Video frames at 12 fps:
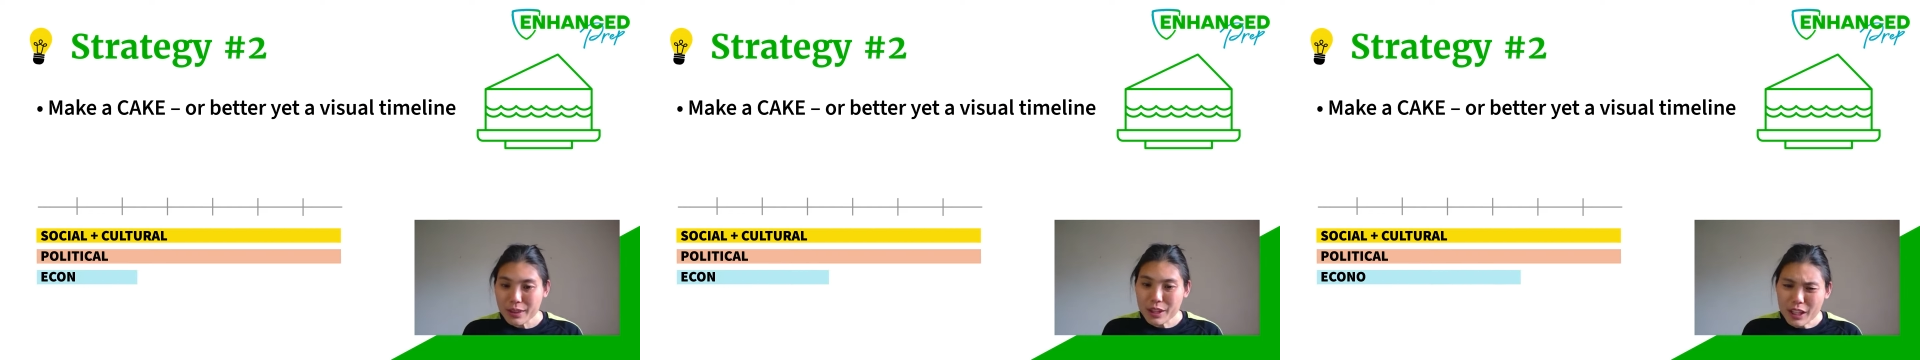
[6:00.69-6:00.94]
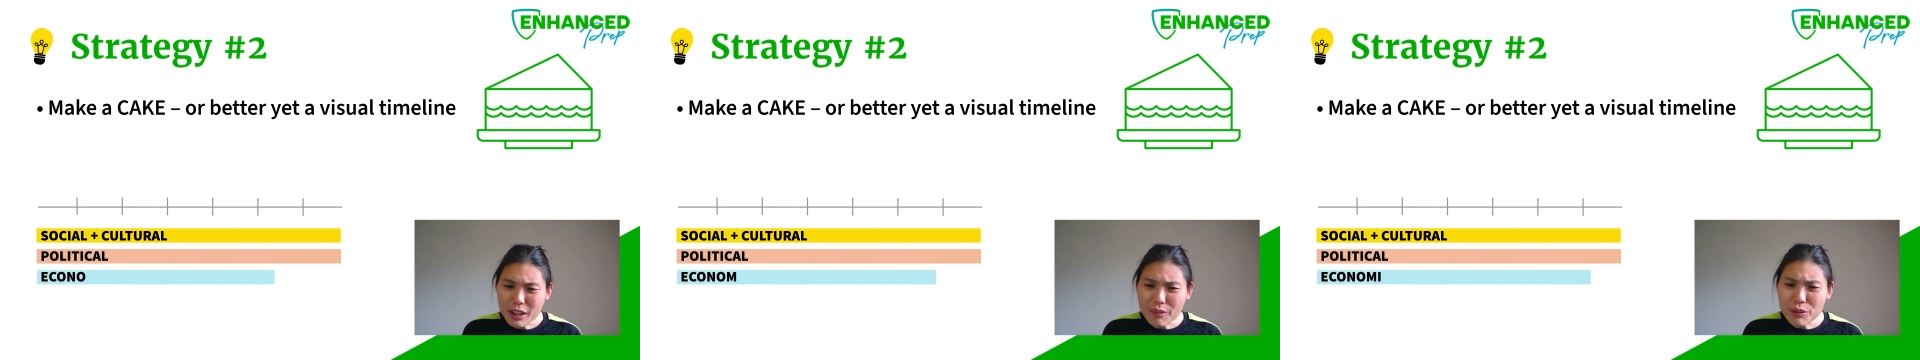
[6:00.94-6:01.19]

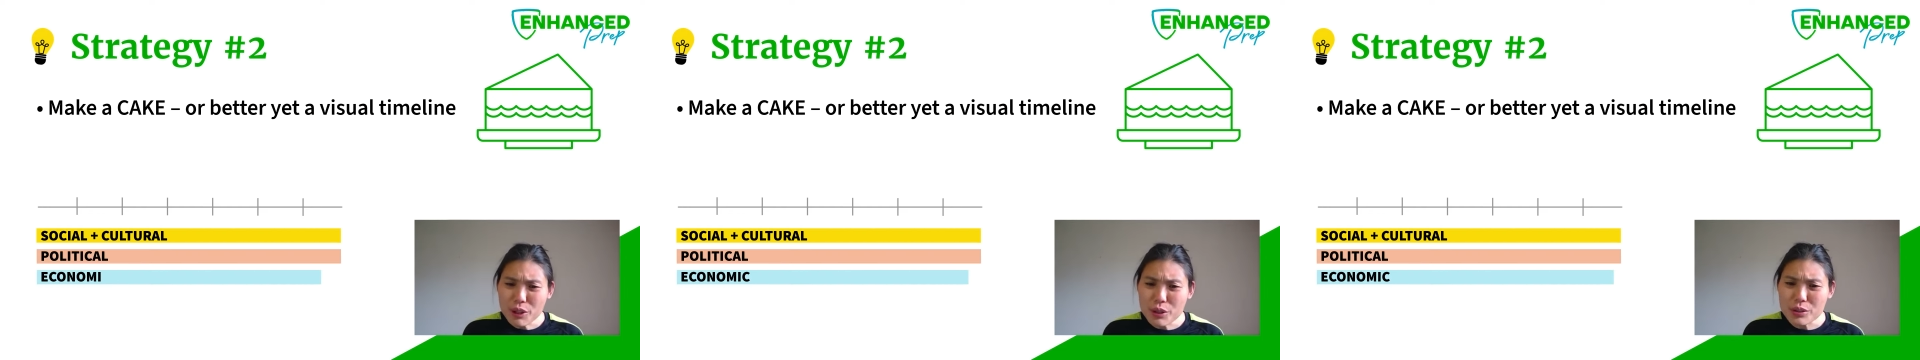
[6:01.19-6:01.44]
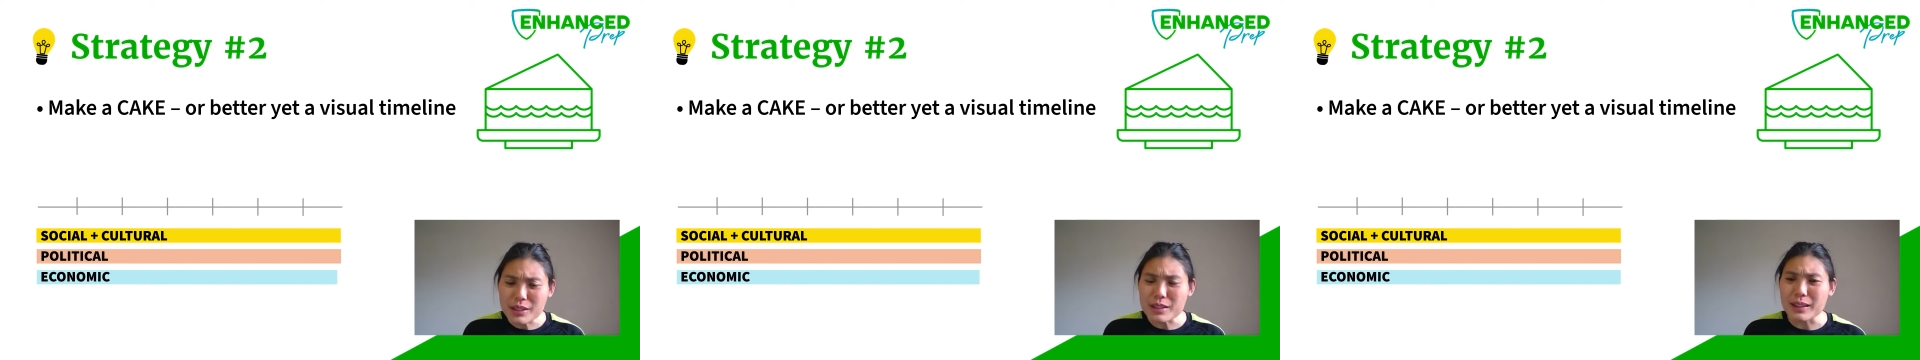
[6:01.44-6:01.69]
Think of
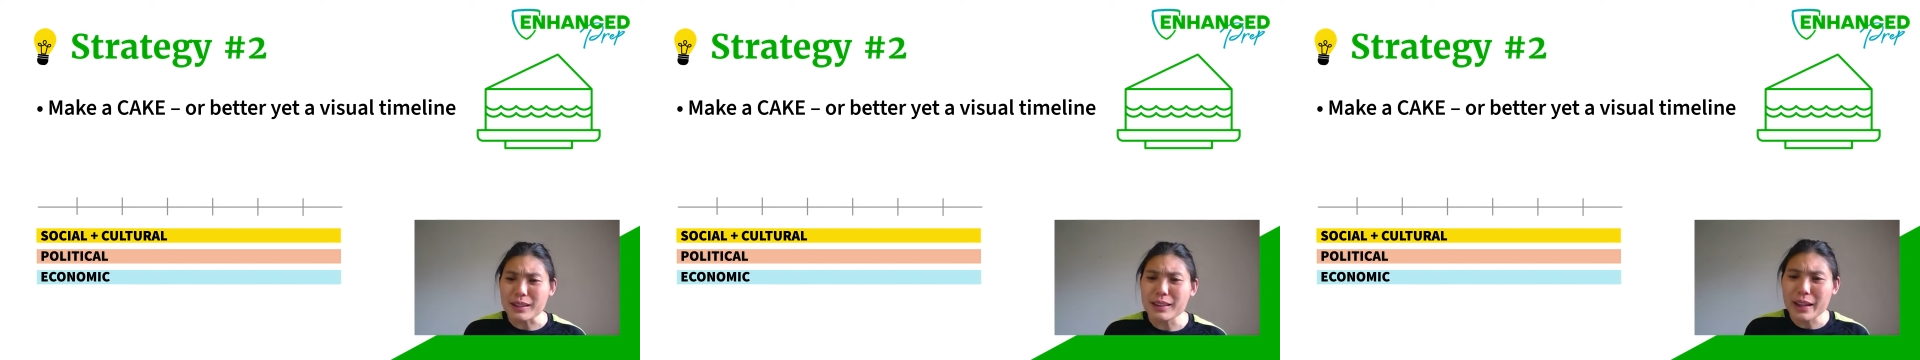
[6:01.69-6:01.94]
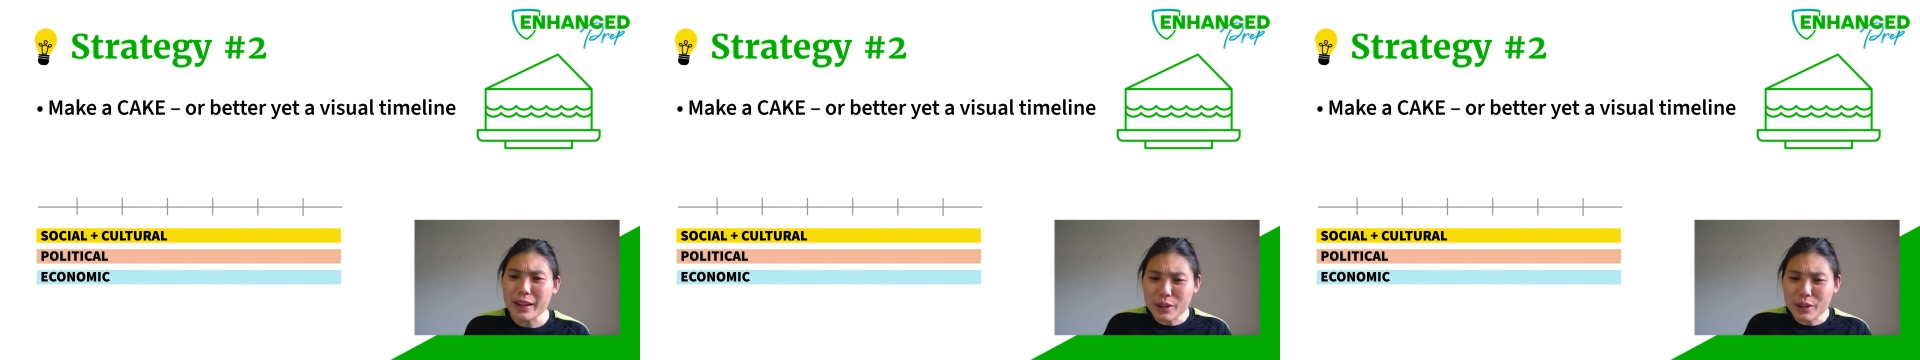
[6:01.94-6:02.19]
those as the
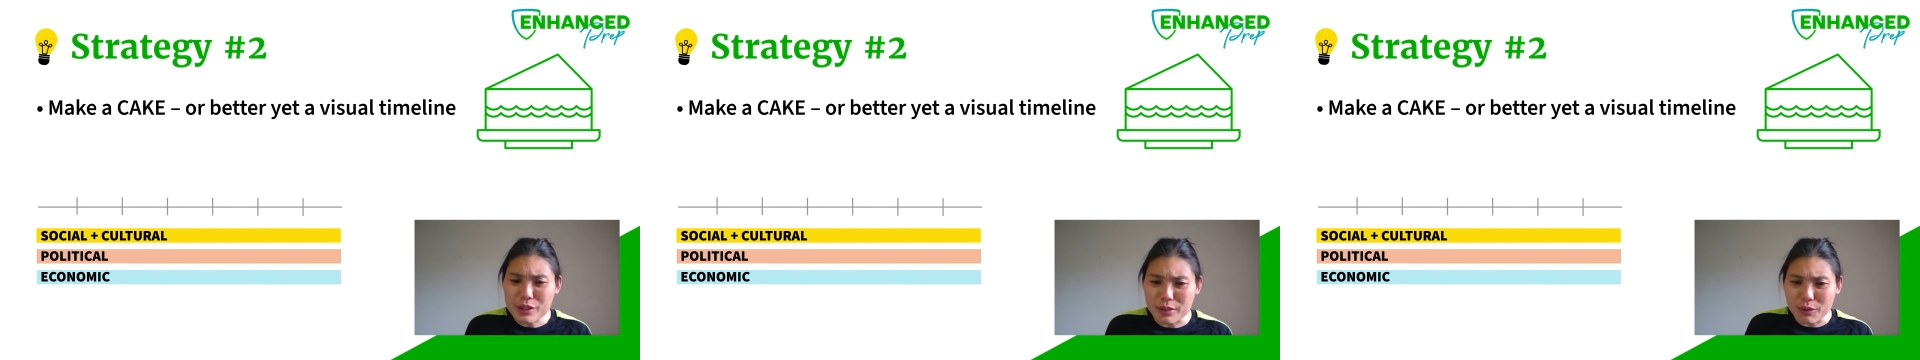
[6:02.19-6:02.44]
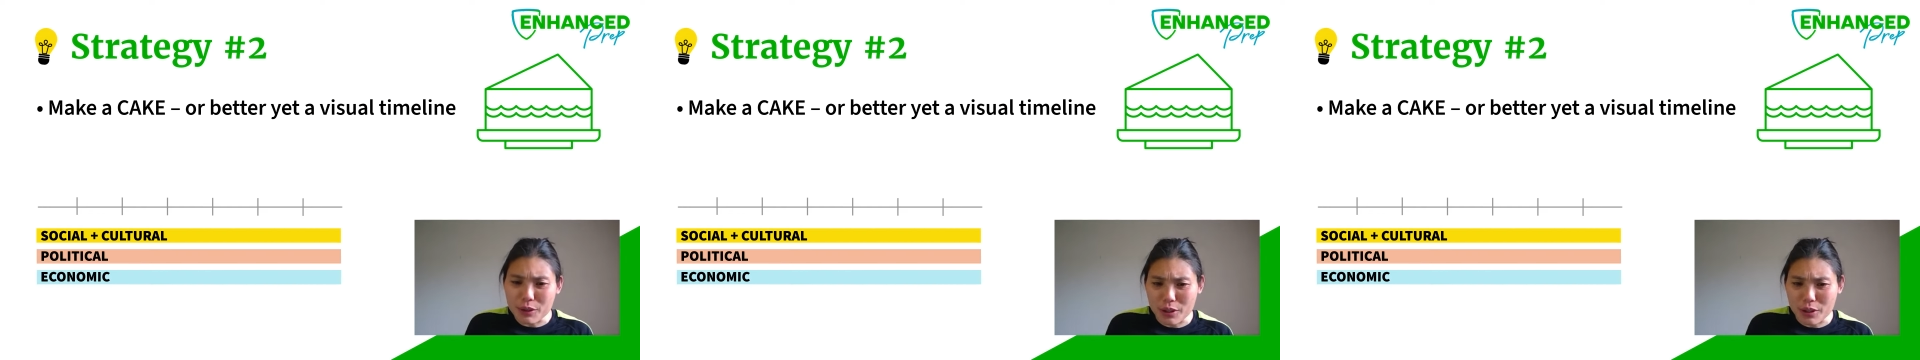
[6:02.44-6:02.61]
layers of